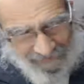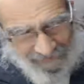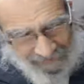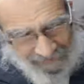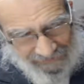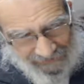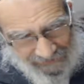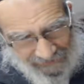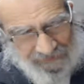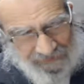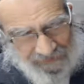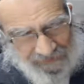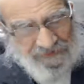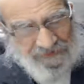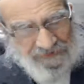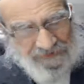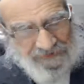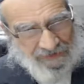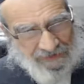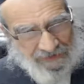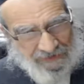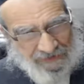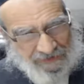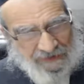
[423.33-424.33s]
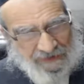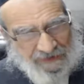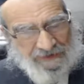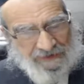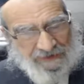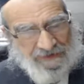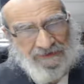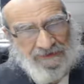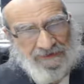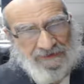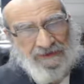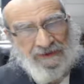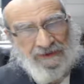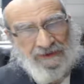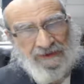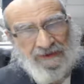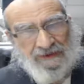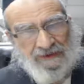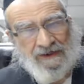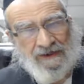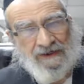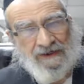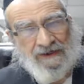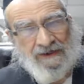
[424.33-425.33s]
interesting union,
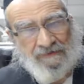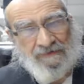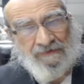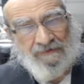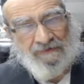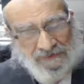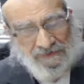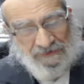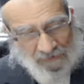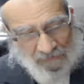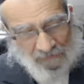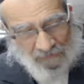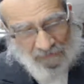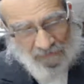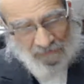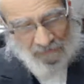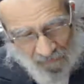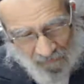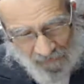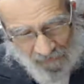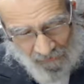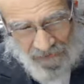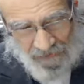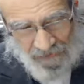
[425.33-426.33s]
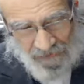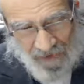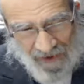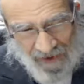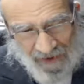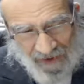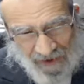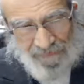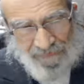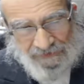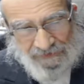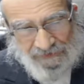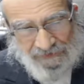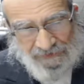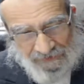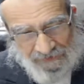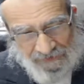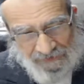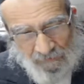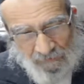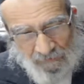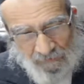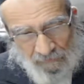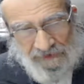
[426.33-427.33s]
which also helps us
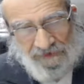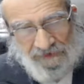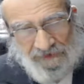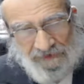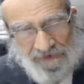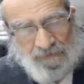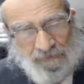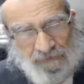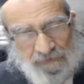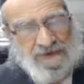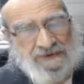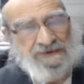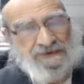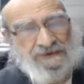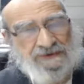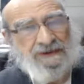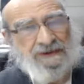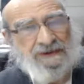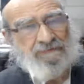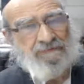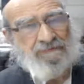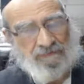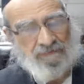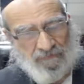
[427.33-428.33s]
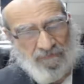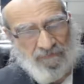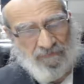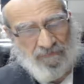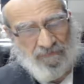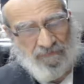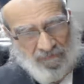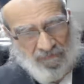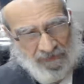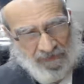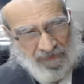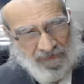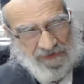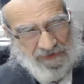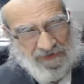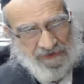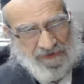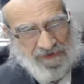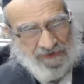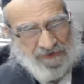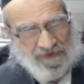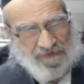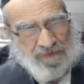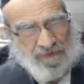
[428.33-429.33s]
enormously to understand what
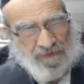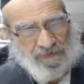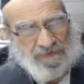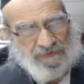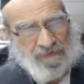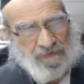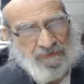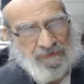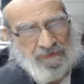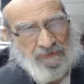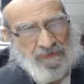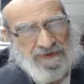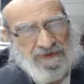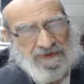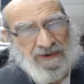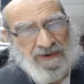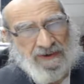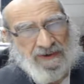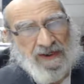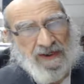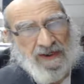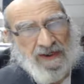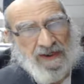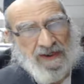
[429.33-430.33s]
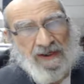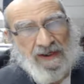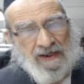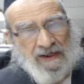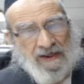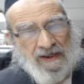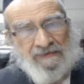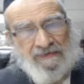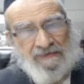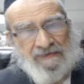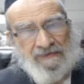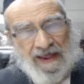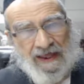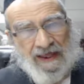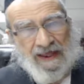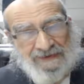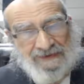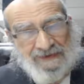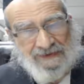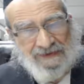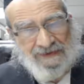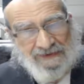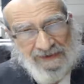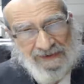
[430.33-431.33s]
Chassidus explains to us. That
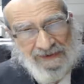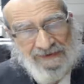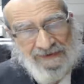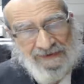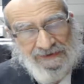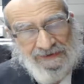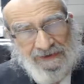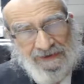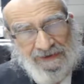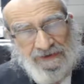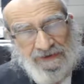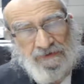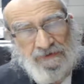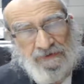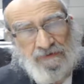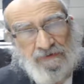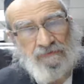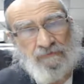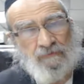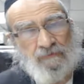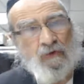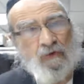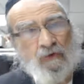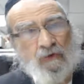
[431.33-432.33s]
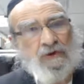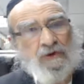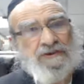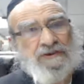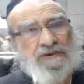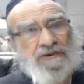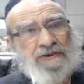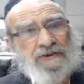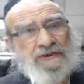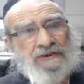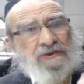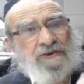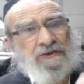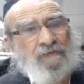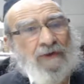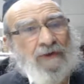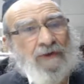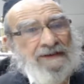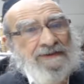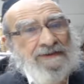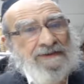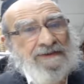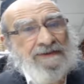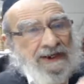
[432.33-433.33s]
yes, indeed, through all the
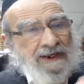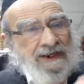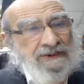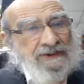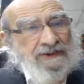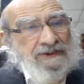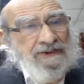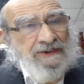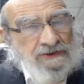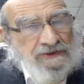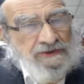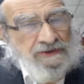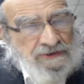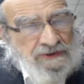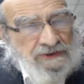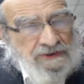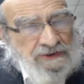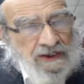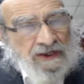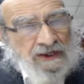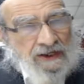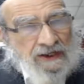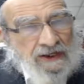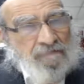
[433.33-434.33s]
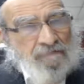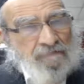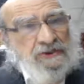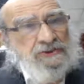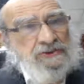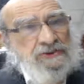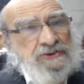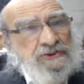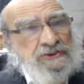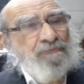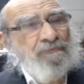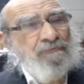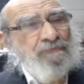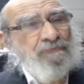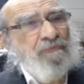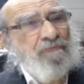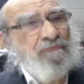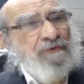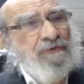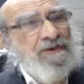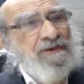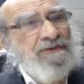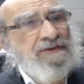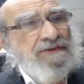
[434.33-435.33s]
throughout the ages, bridges were
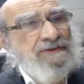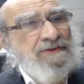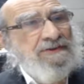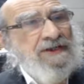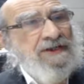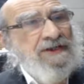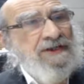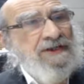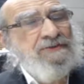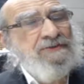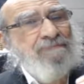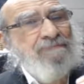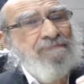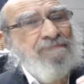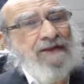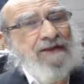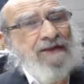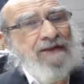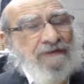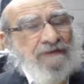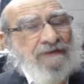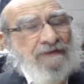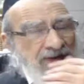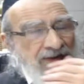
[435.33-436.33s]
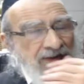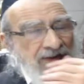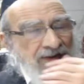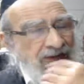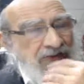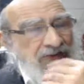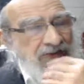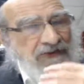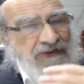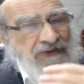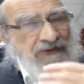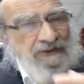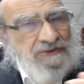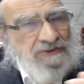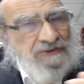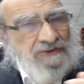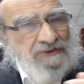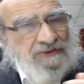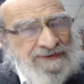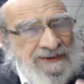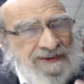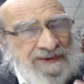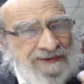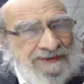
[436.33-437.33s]
built in such a manner that you didn't
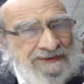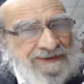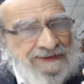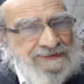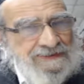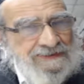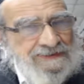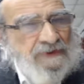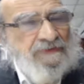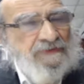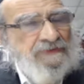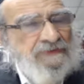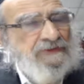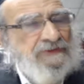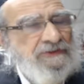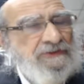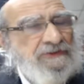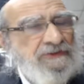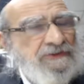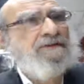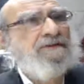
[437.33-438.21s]
see the spirit in it.